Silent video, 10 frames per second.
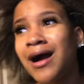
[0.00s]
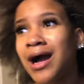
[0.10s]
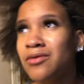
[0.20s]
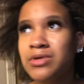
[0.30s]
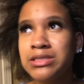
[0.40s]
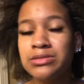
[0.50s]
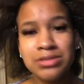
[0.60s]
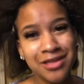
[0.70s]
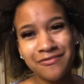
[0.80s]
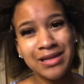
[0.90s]
I always do
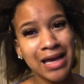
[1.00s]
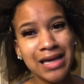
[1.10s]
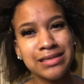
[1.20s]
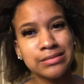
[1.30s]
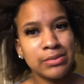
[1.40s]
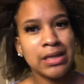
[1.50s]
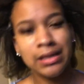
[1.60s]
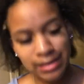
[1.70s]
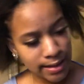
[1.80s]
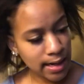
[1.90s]
stuff last minute,
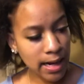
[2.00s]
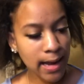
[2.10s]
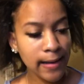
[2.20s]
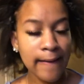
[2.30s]
late at night.